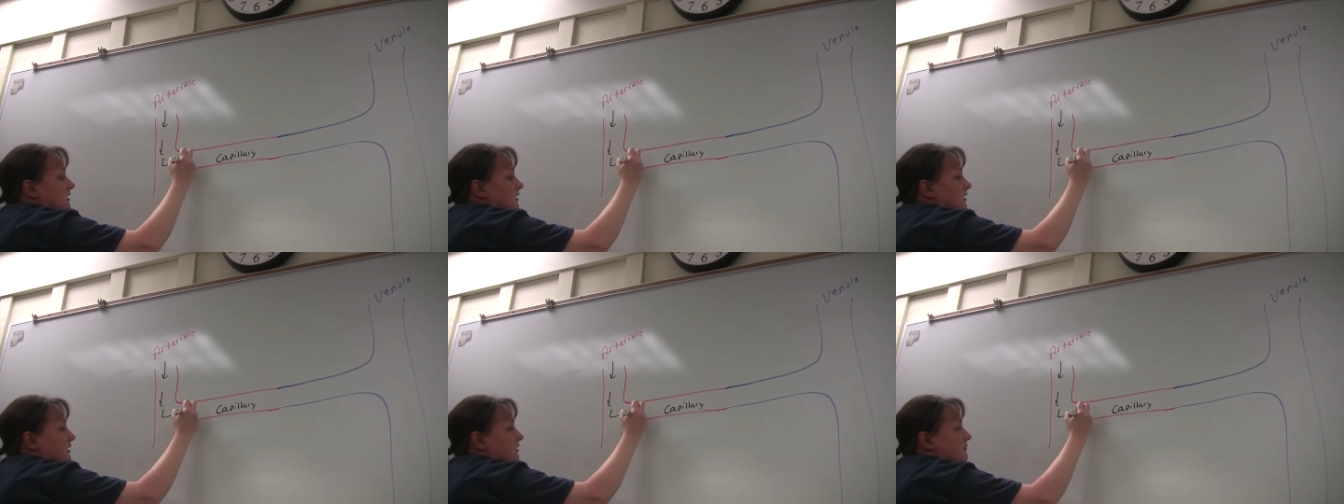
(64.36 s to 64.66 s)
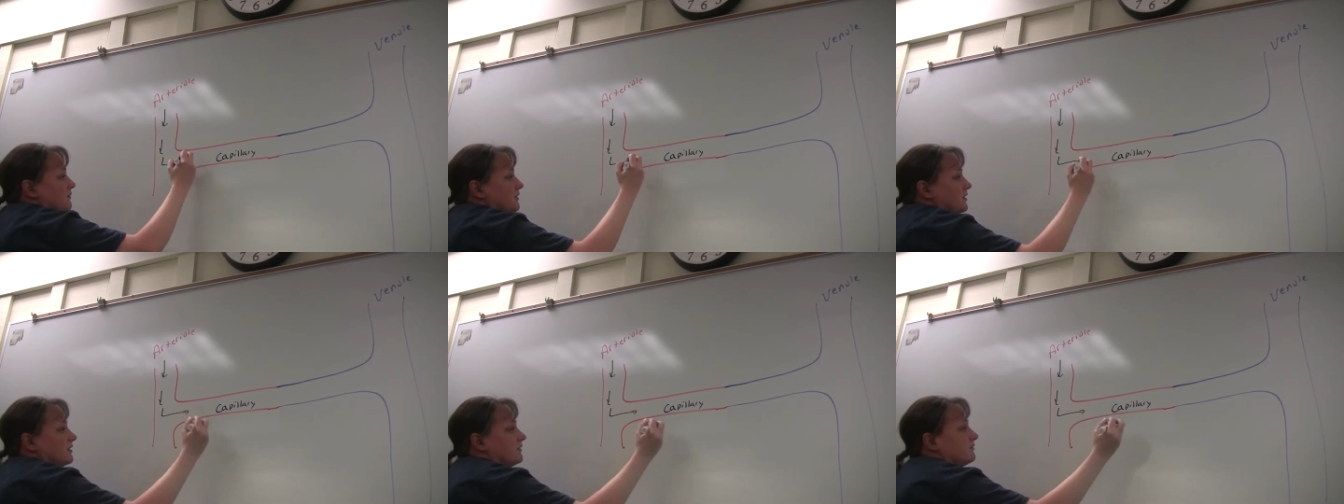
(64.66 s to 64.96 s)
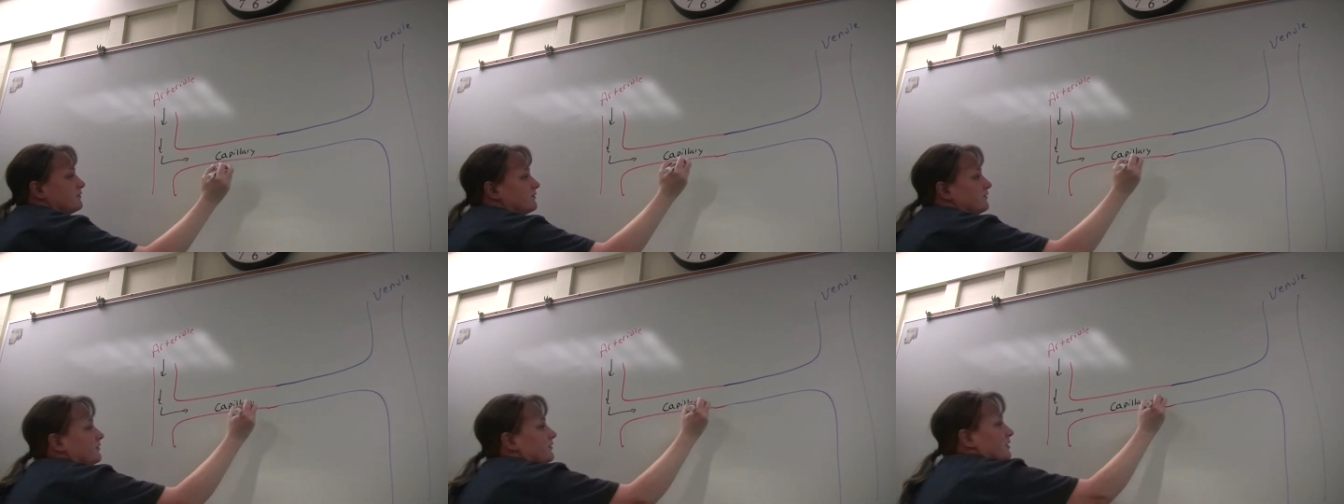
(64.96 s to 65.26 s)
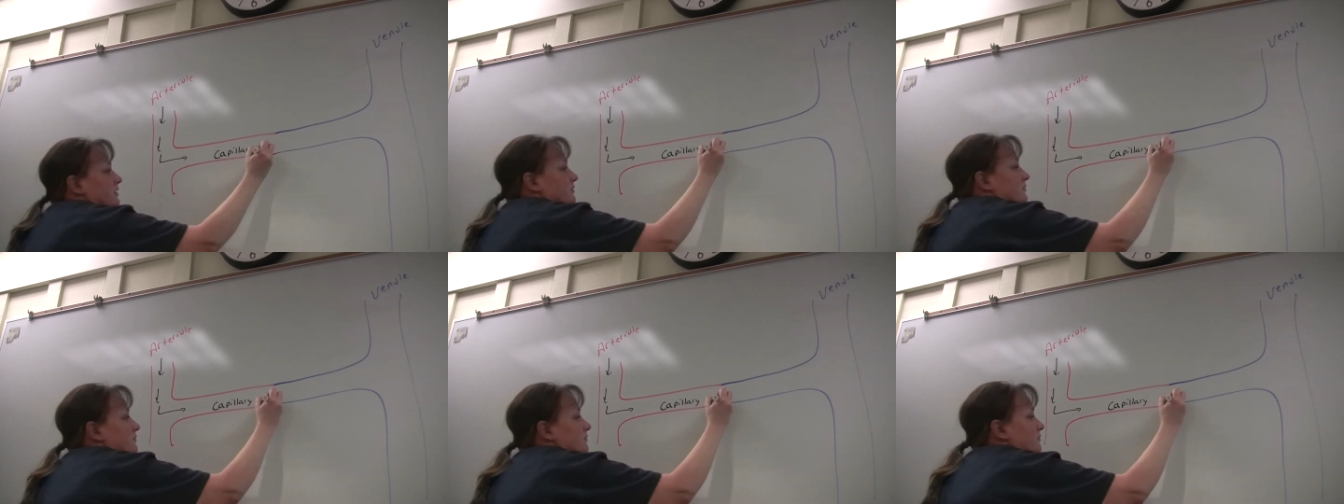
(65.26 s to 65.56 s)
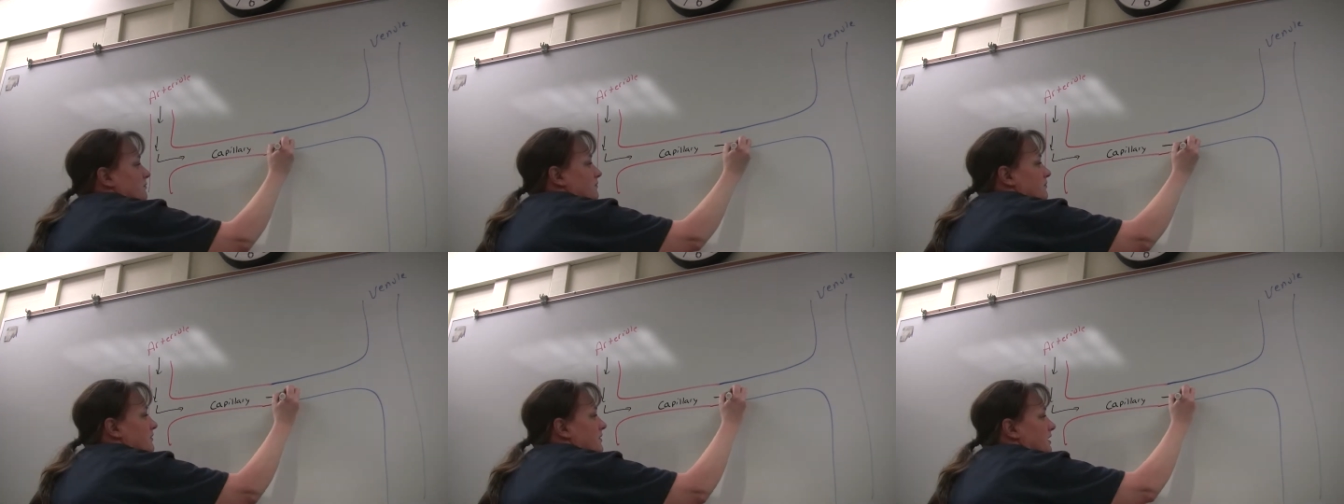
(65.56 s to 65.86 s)
It will then flow
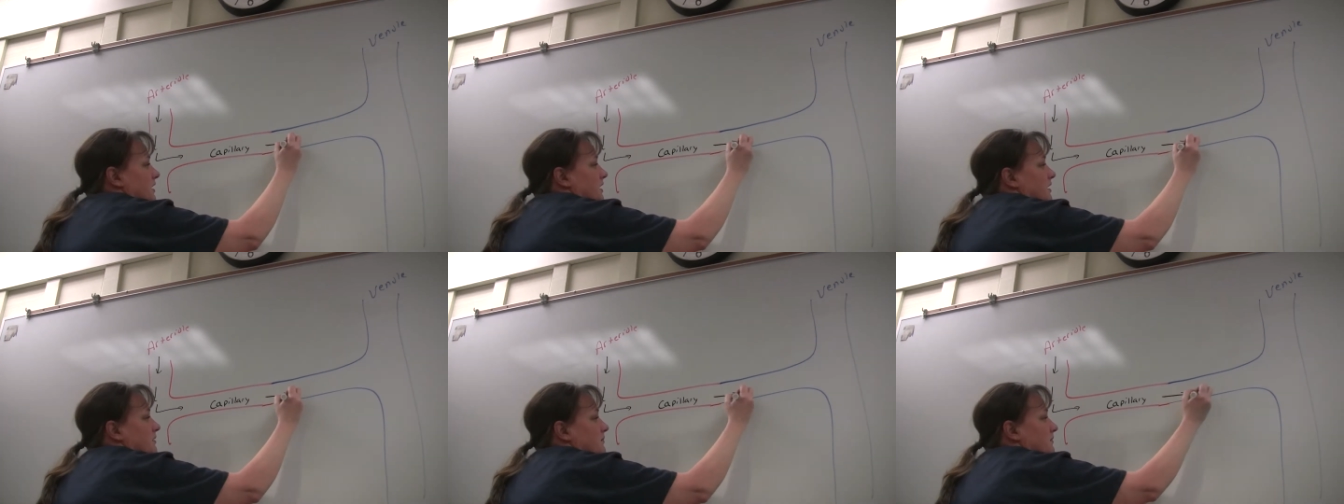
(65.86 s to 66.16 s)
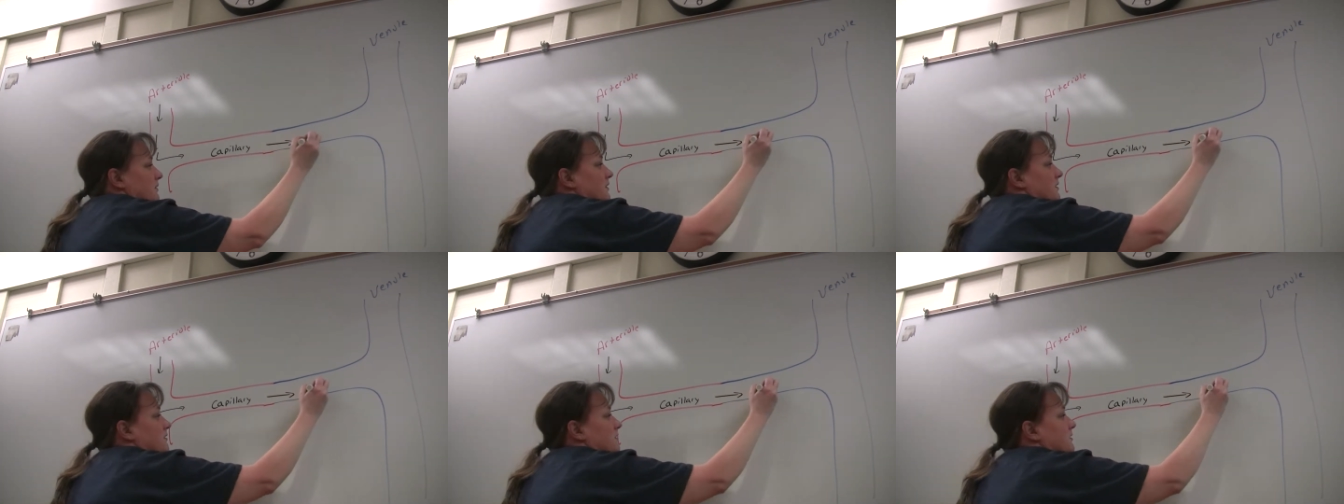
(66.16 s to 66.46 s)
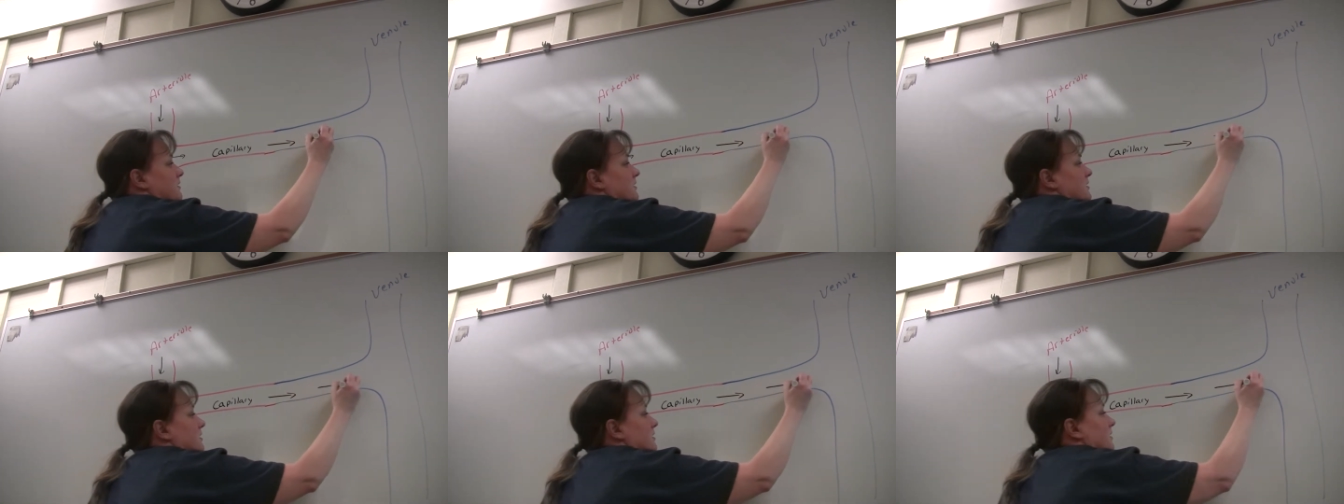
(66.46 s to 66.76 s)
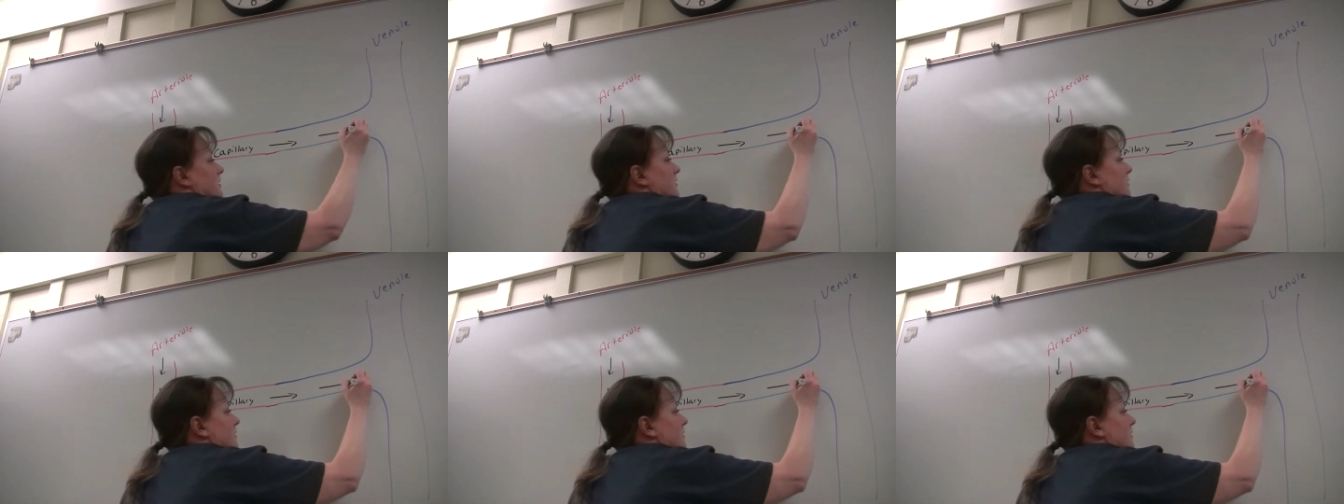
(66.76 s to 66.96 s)
through the capillary,